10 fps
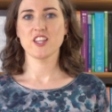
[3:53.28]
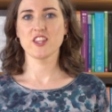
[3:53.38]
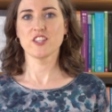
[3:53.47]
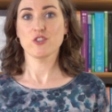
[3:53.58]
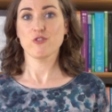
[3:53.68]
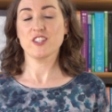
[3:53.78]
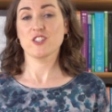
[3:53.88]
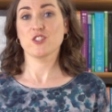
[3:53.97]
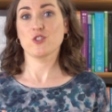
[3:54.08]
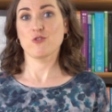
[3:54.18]
This creates
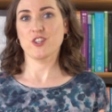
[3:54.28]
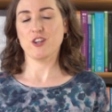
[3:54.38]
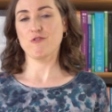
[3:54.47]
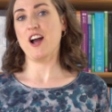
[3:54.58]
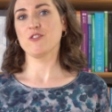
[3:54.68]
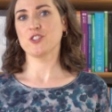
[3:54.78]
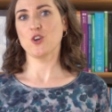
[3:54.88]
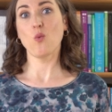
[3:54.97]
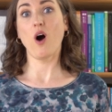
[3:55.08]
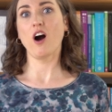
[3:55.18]
a sturdy ground
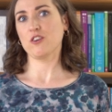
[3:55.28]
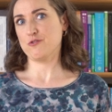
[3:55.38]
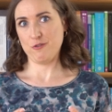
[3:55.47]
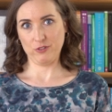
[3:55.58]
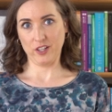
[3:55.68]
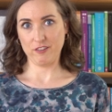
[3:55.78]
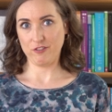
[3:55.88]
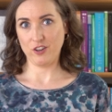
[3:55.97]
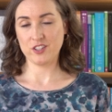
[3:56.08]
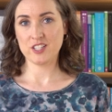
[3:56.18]
to walk through
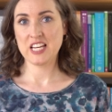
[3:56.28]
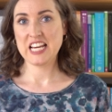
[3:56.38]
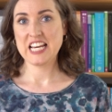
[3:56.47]
life on.